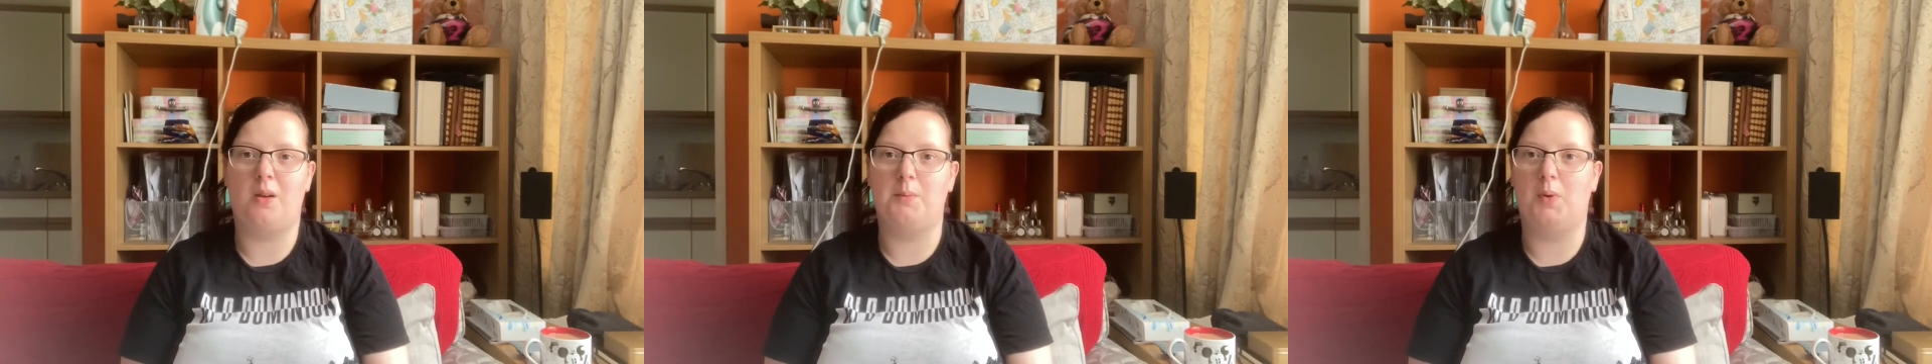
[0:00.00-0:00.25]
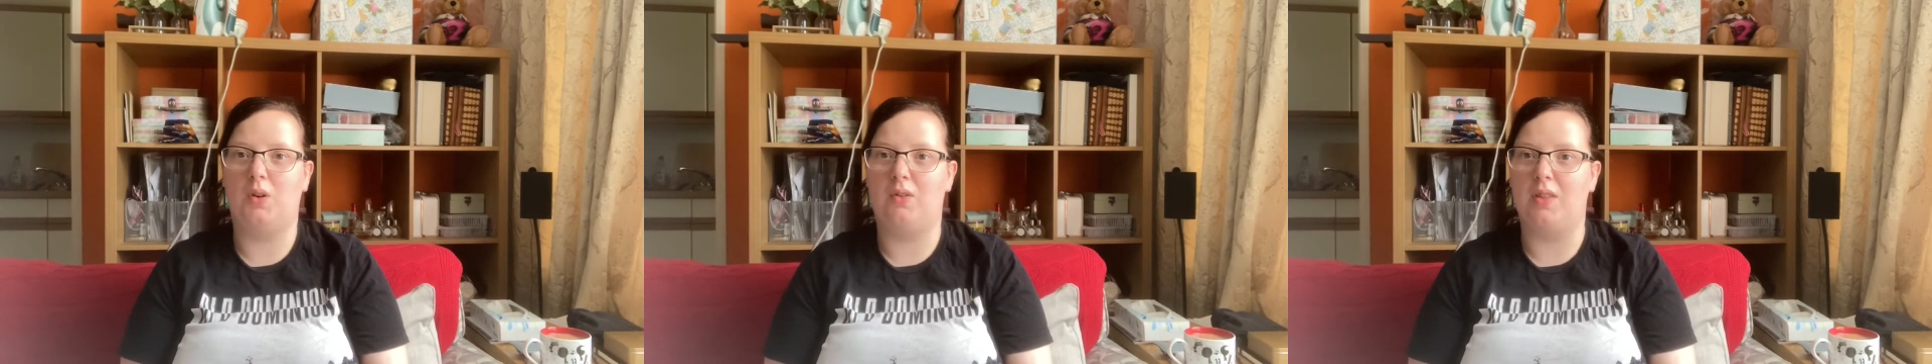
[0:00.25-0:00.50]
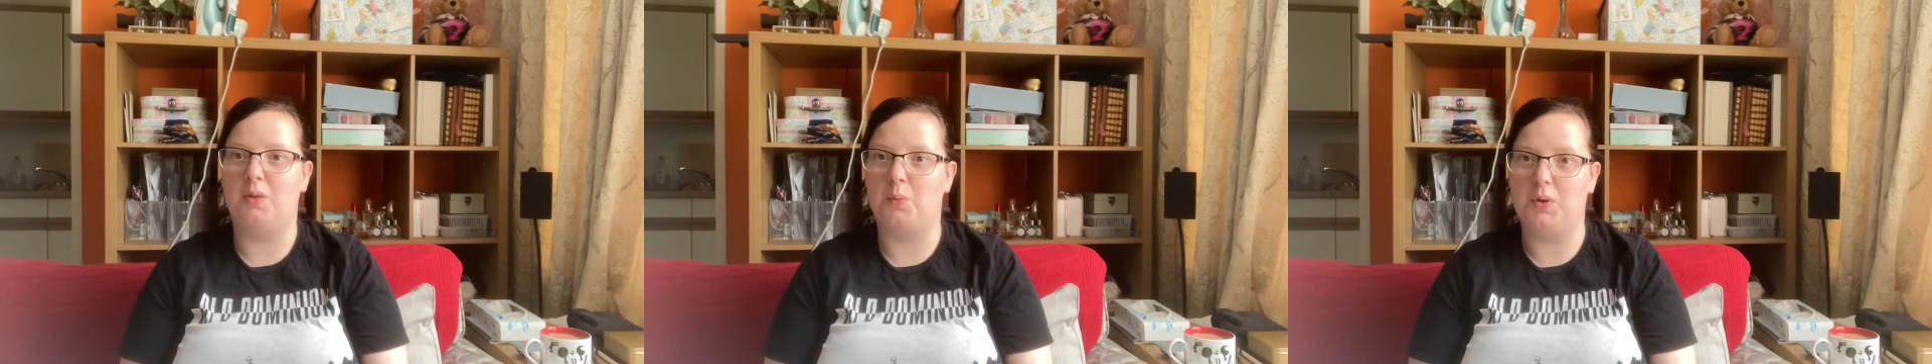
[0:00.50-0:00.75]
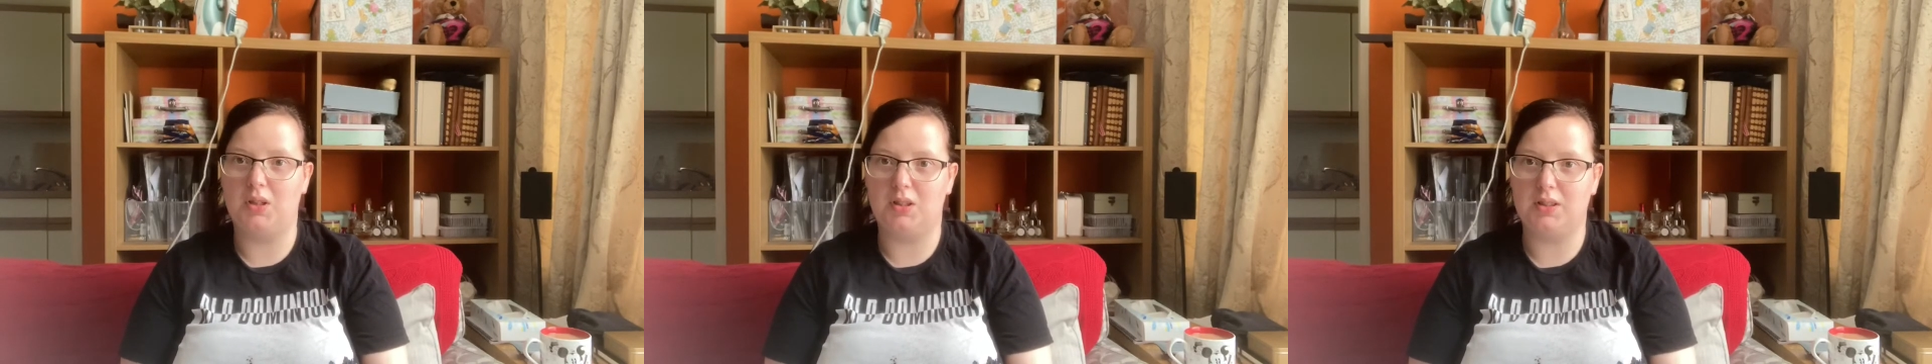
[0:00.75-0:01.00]
all around the
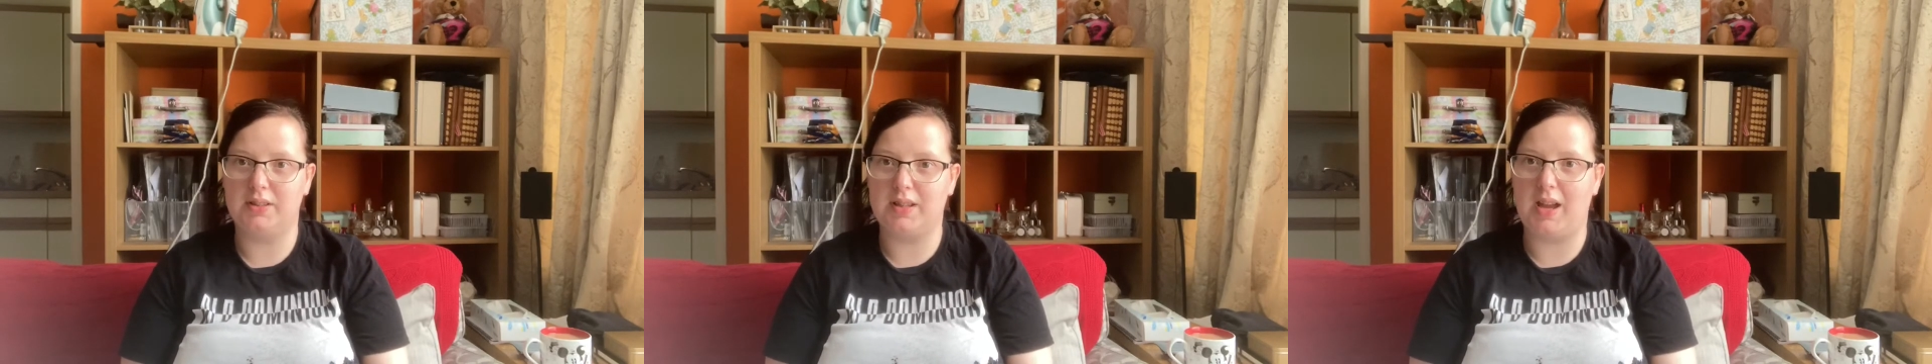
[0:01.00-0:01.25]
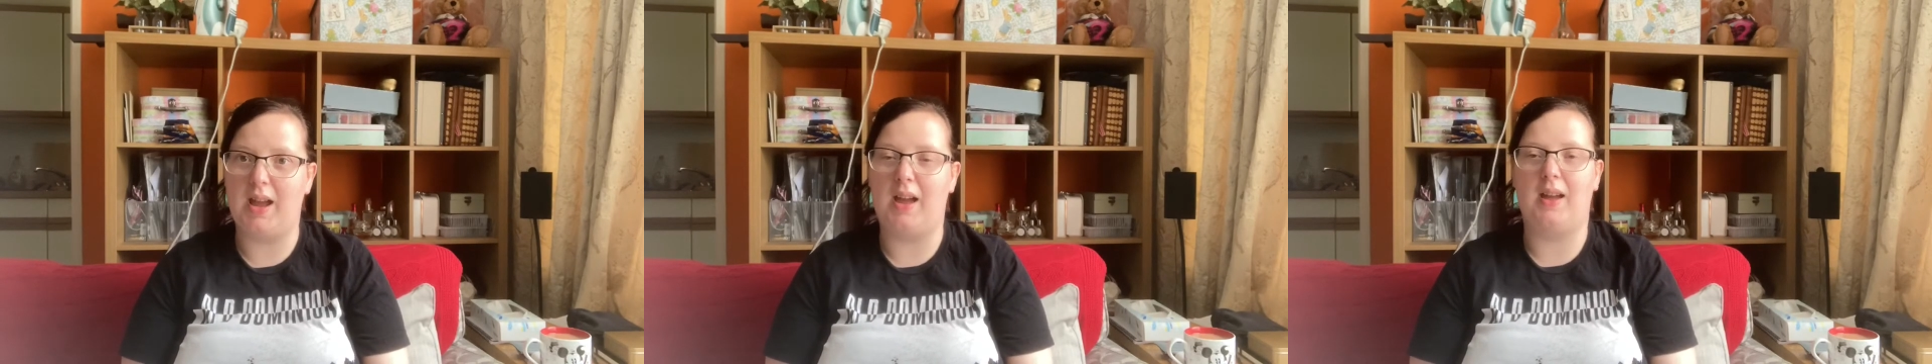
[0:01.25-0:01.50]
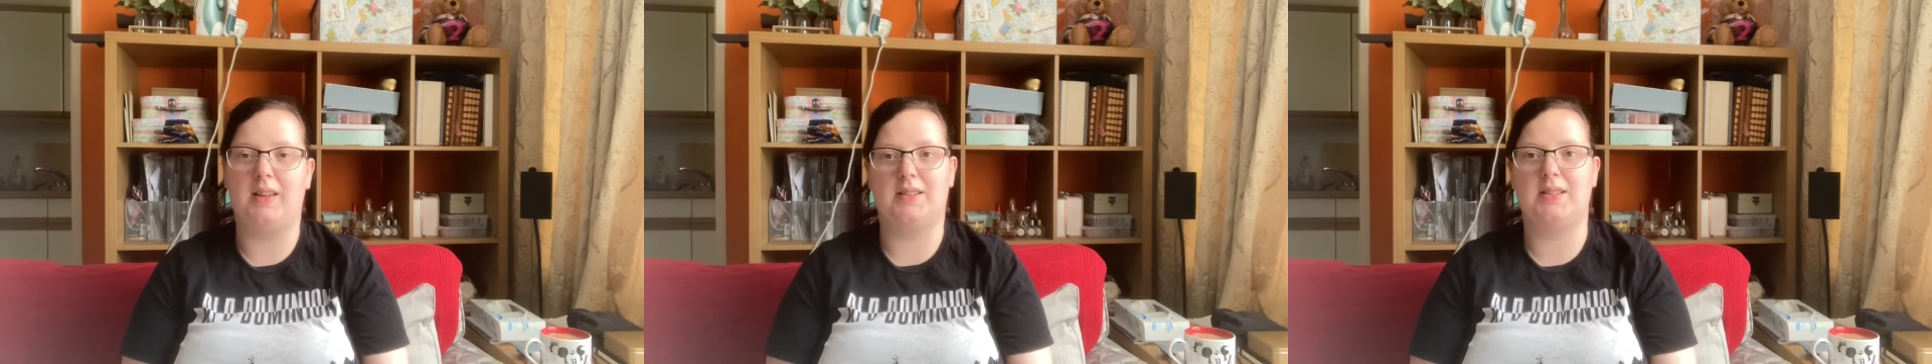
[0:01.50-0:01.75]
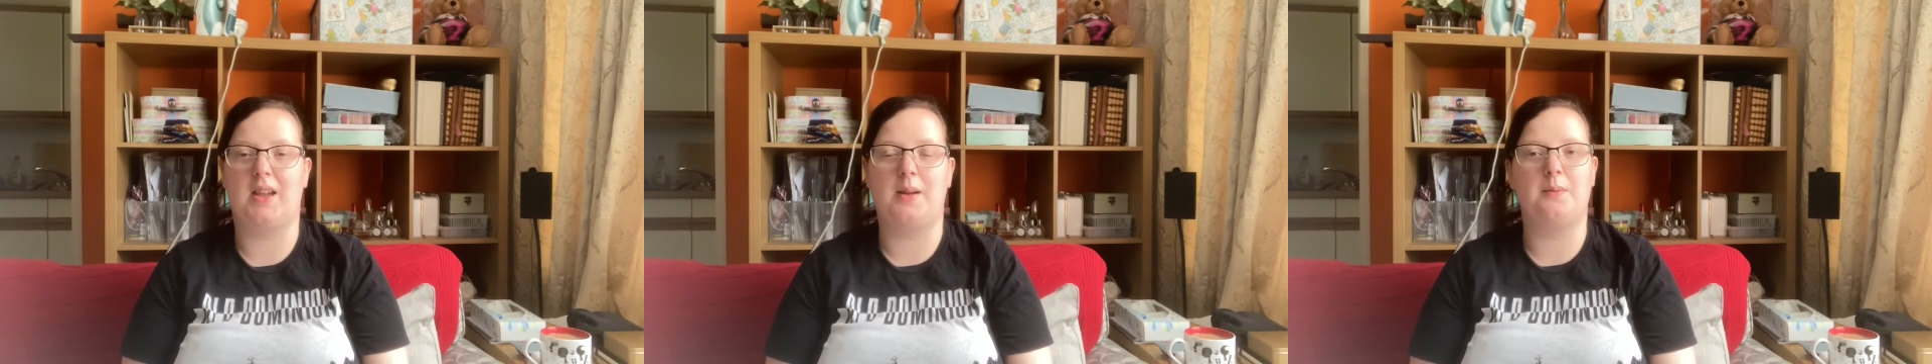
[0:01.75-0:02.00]
world,
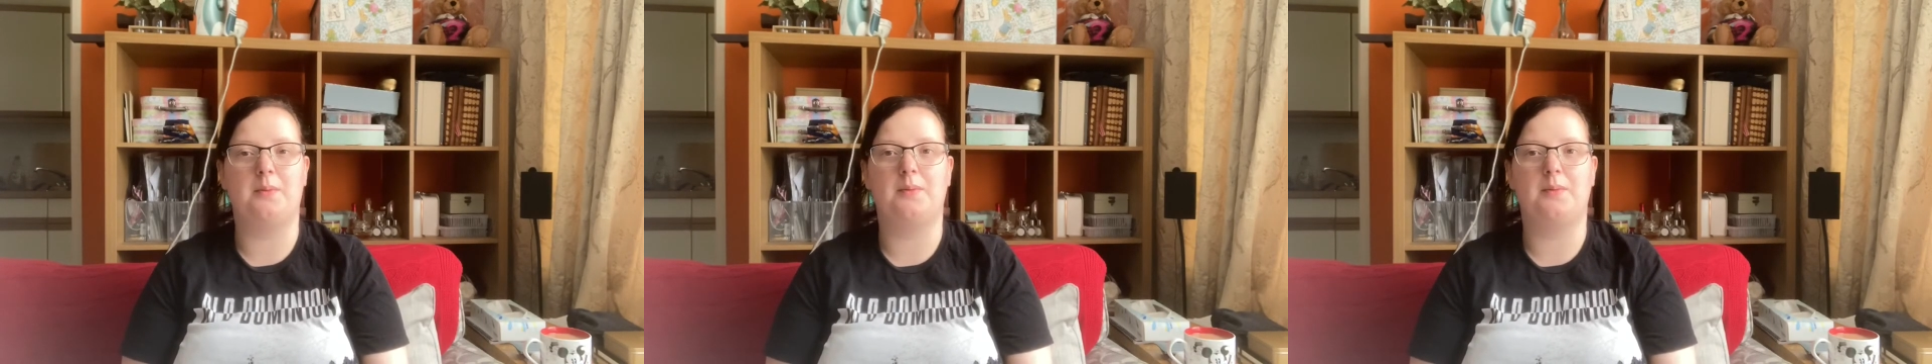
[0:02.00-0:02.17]
and I'm